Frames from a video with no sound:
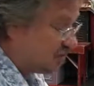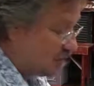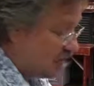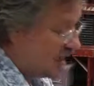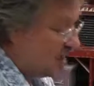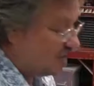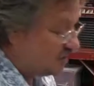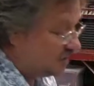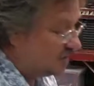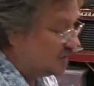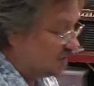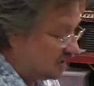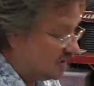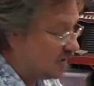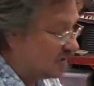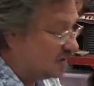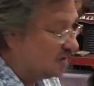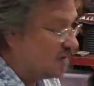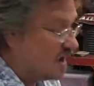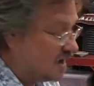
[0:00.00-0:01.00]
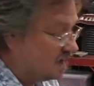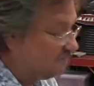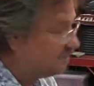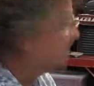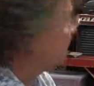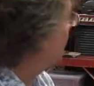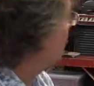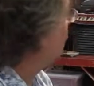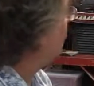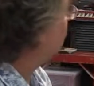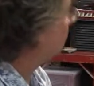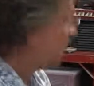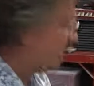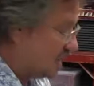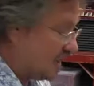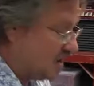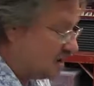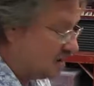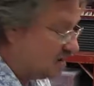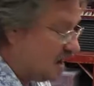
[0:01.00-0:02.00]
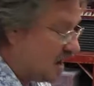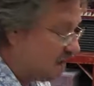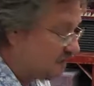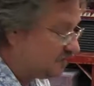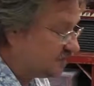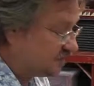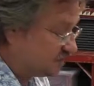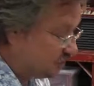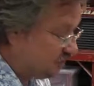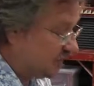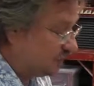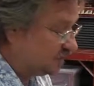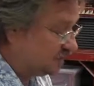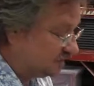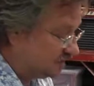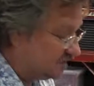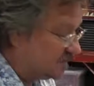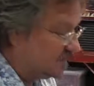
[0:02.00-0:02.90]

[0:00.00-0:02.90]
you have, you're going to need a lot of fabric and a lot of strips.